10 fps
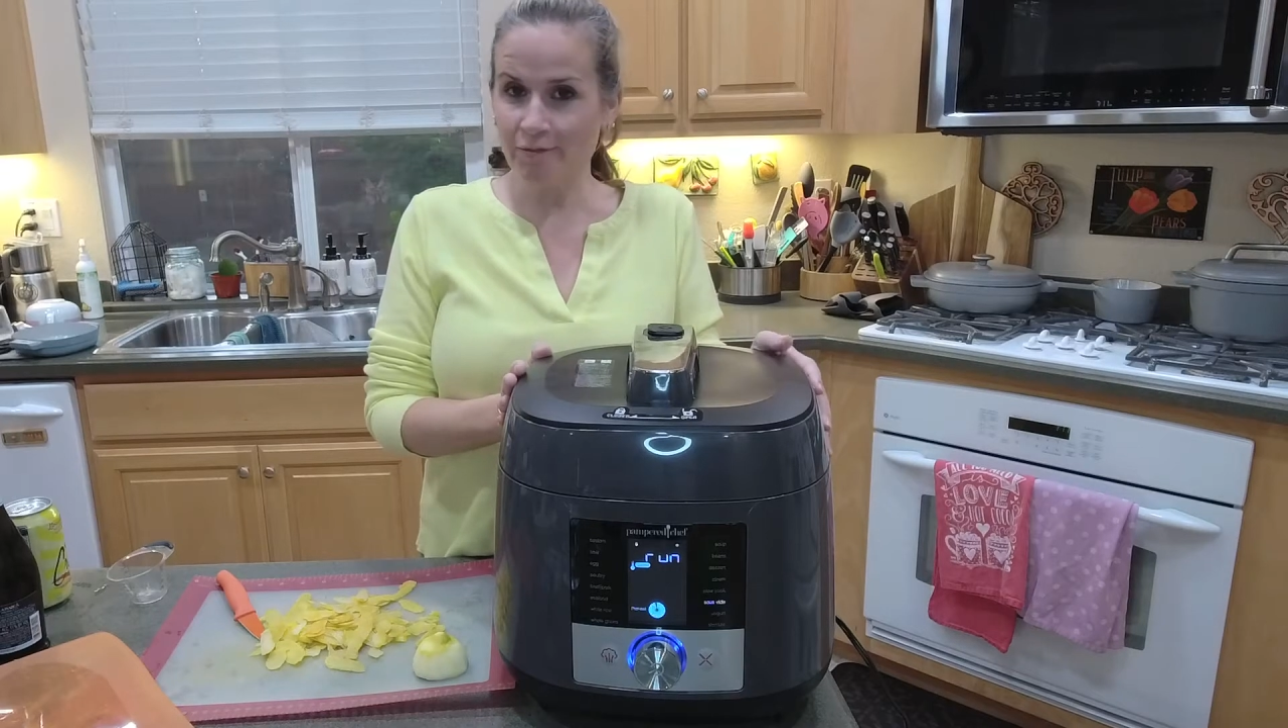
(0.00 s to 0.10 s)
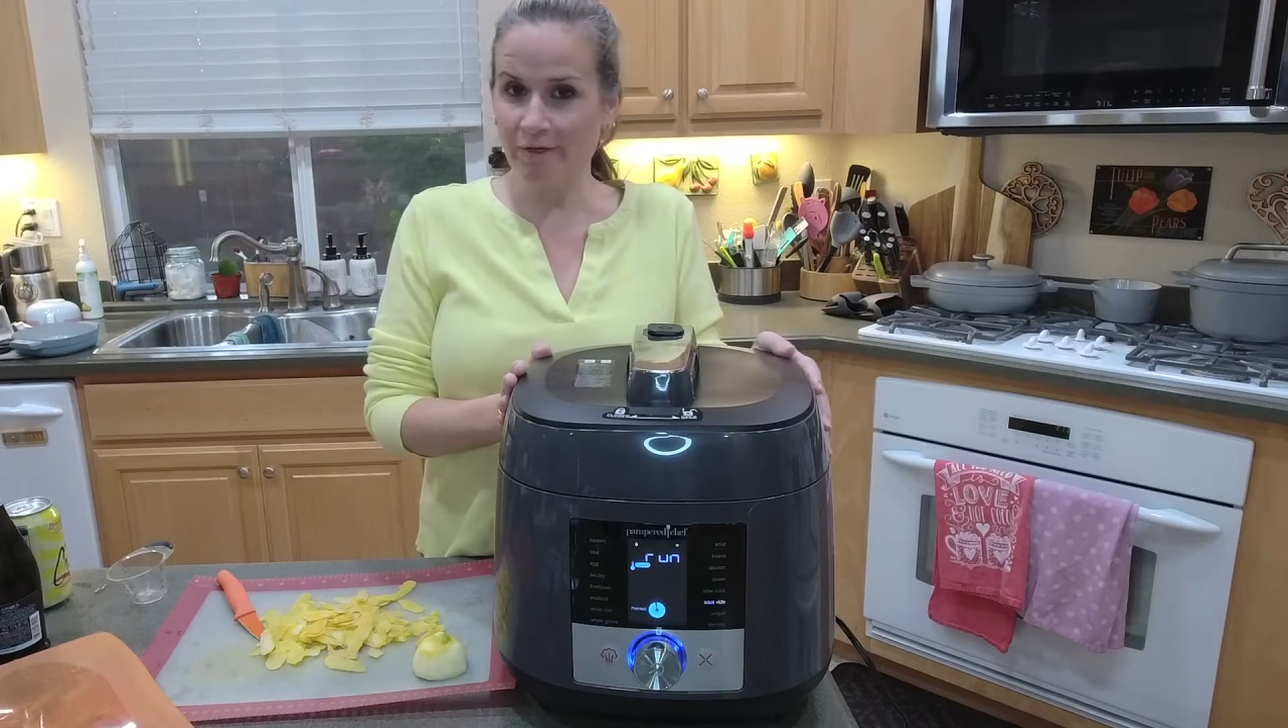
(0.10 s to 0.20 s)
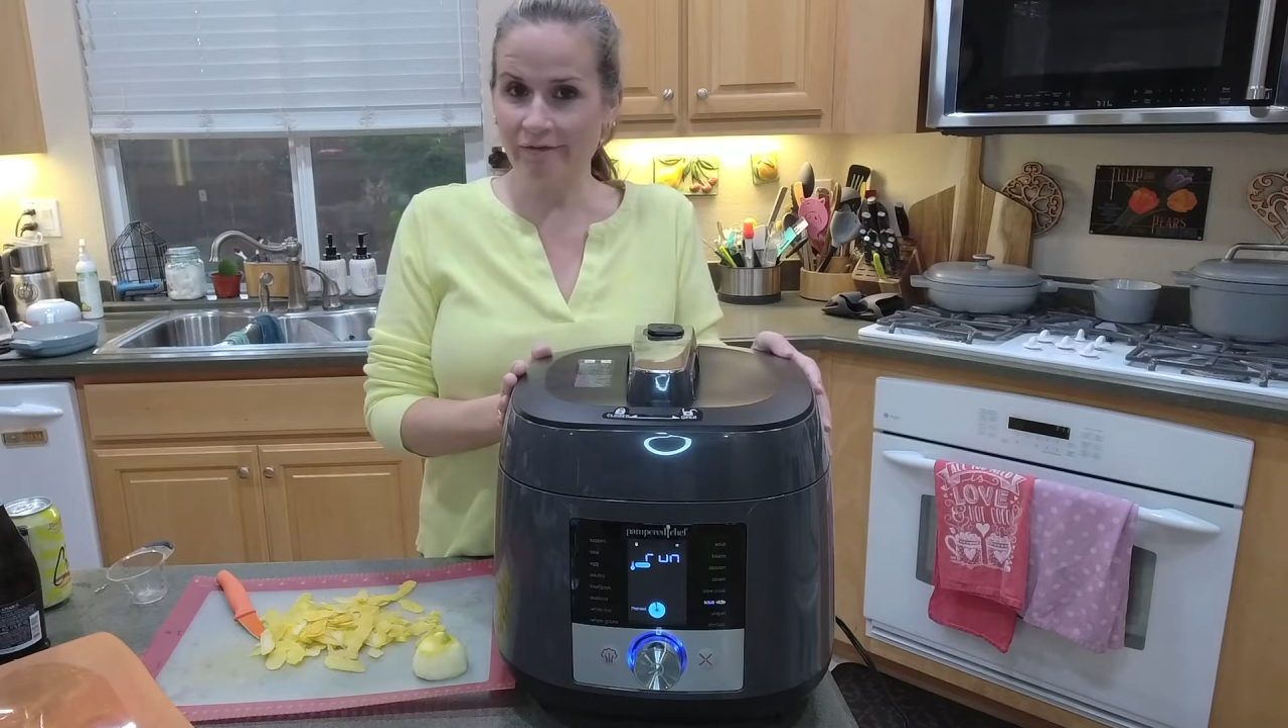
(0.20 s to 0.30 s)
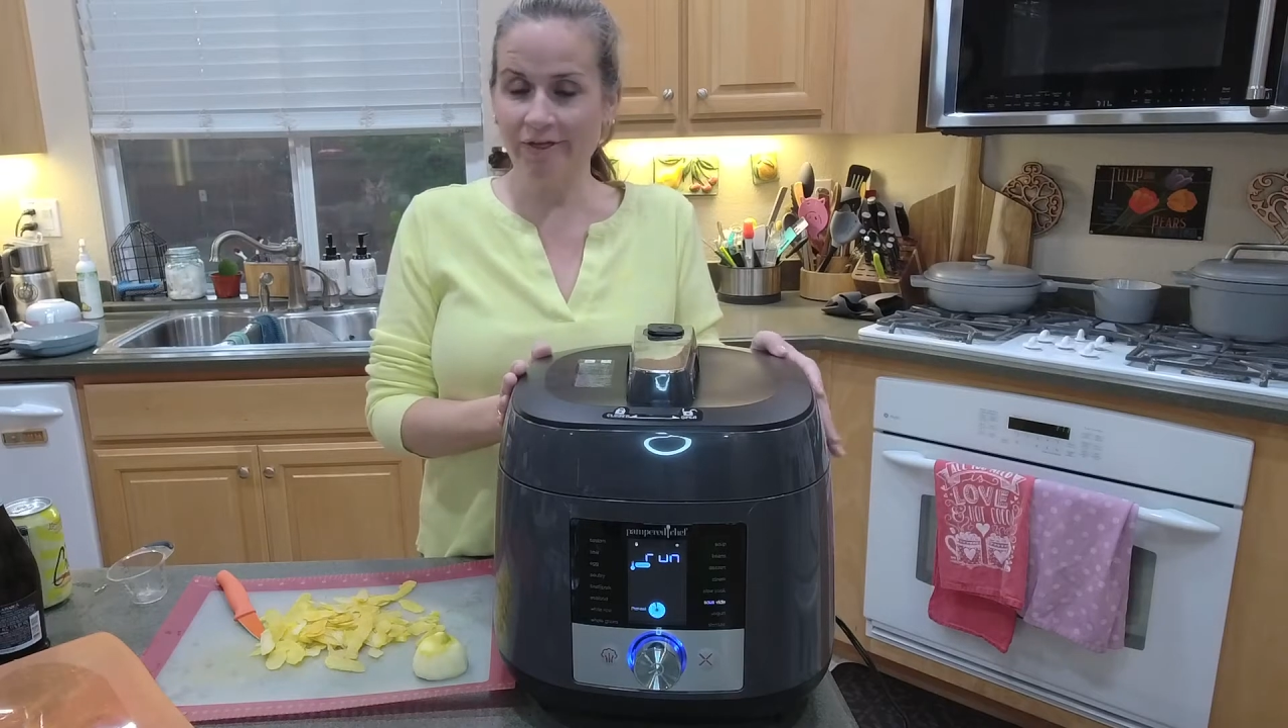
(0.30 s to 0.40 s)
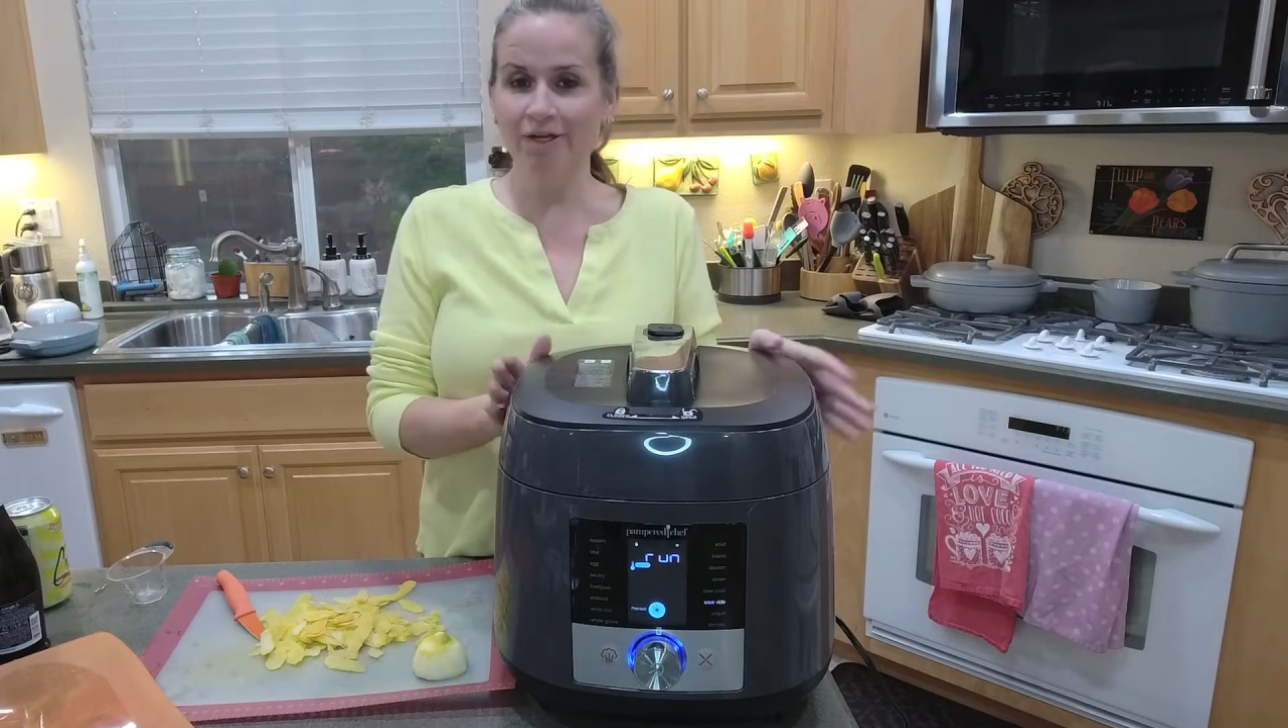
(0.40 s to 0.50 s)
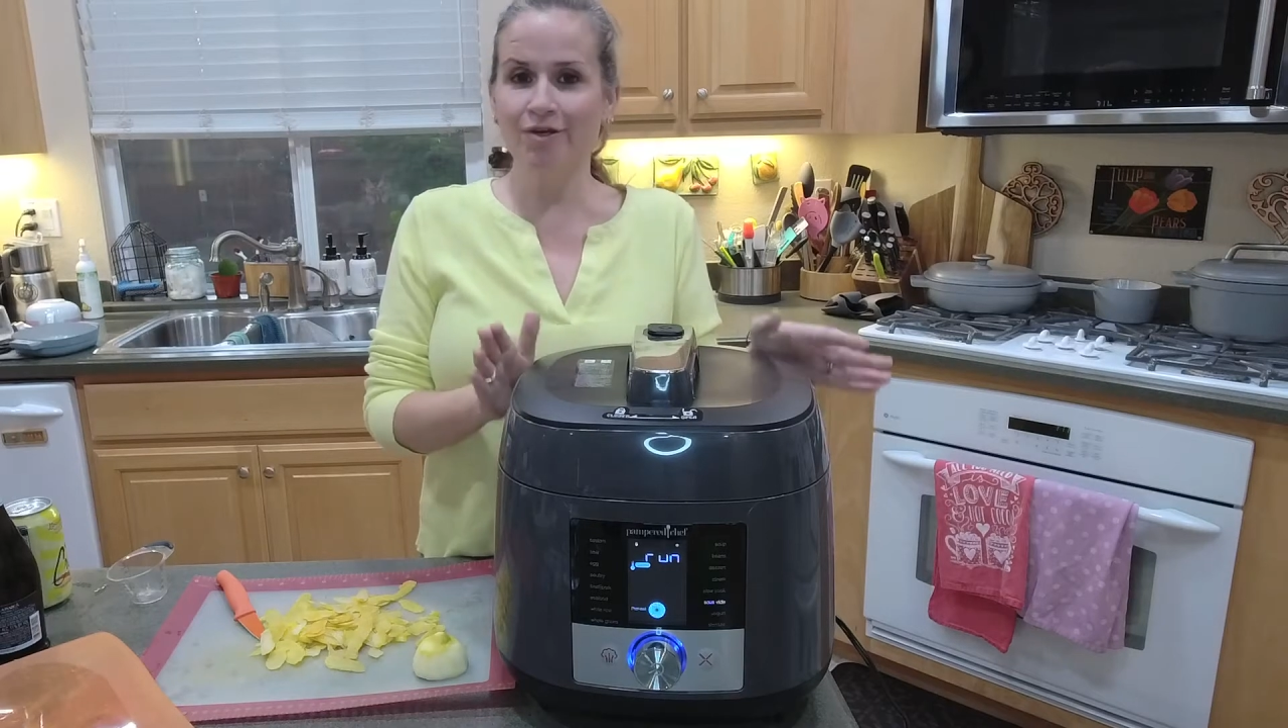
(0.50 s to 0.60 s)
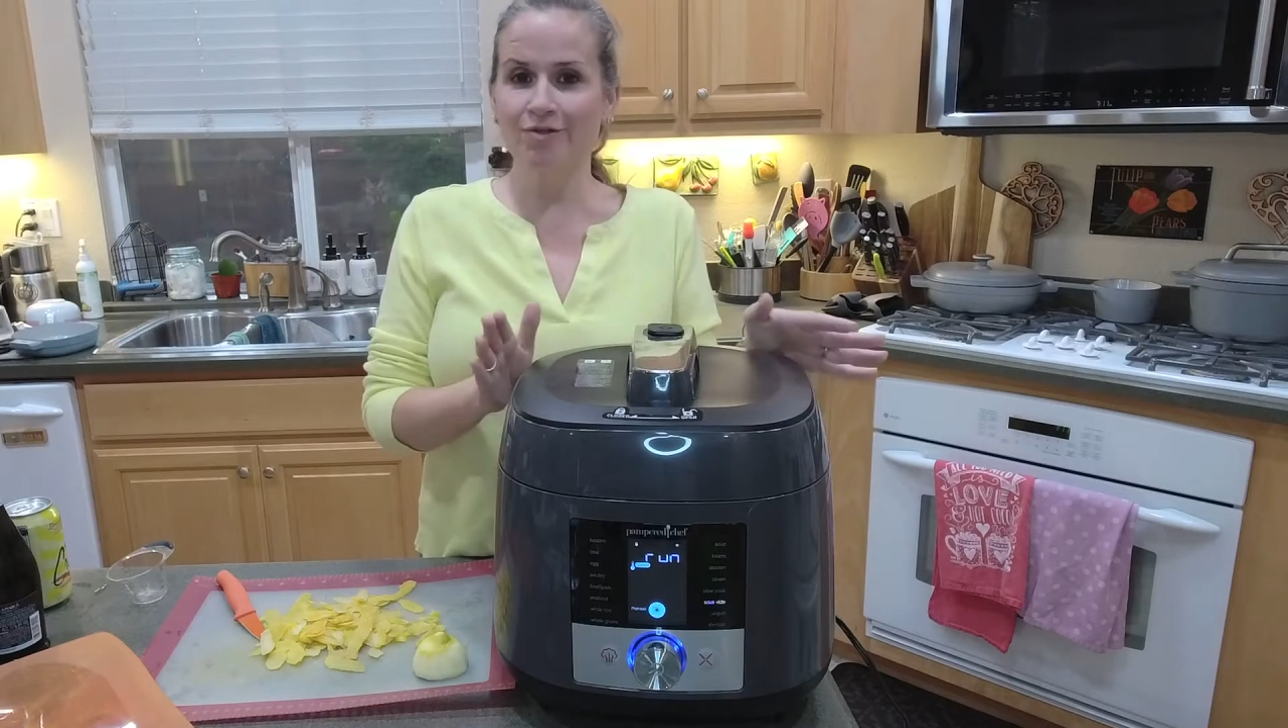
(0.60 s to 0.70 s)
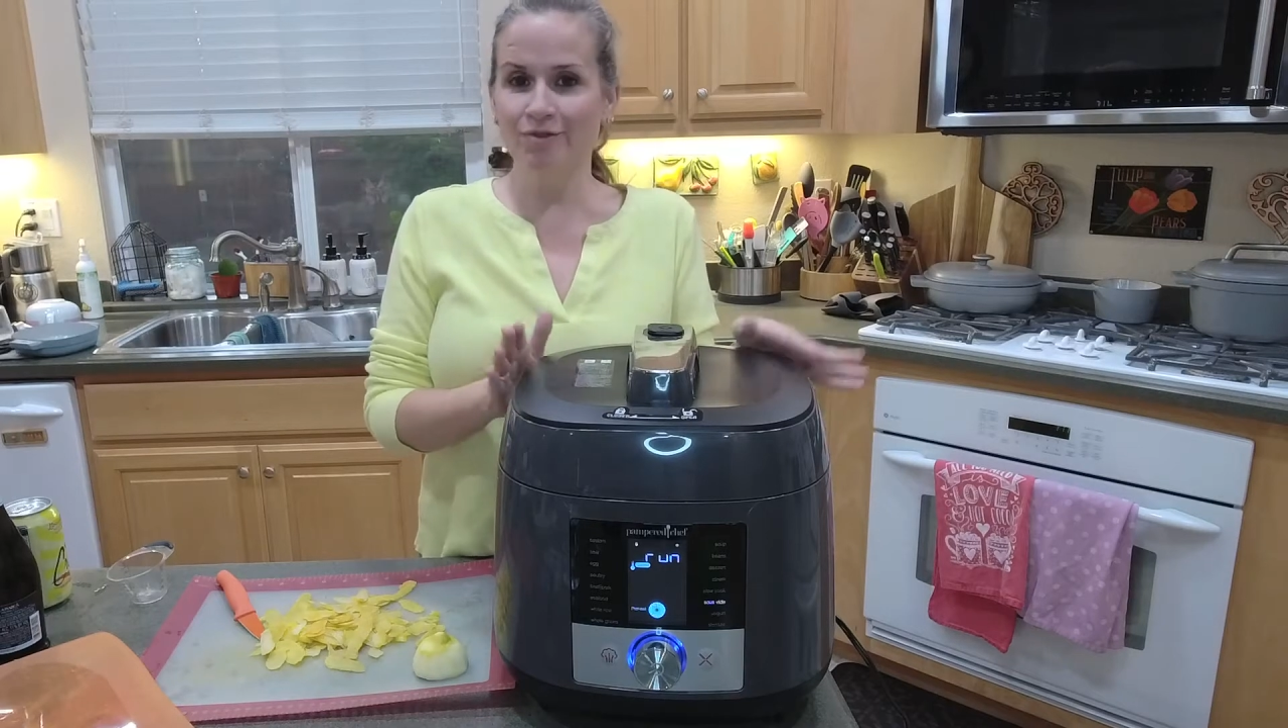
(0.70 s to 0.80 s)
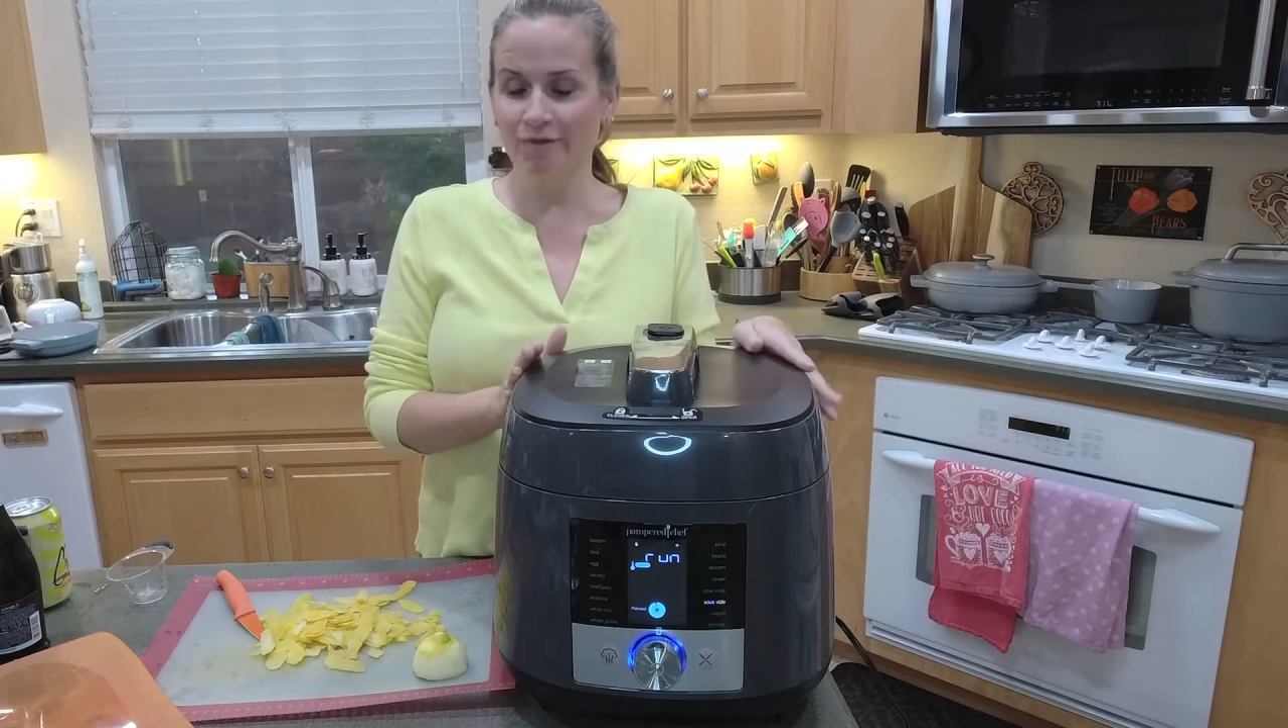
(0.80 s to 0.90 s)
my videos,